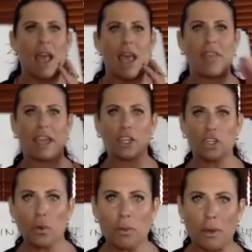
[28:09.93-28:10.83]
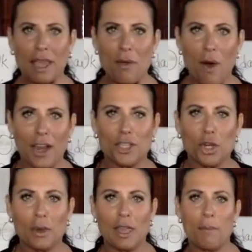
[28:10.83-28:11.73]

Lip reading: They can do with what they want to do with it,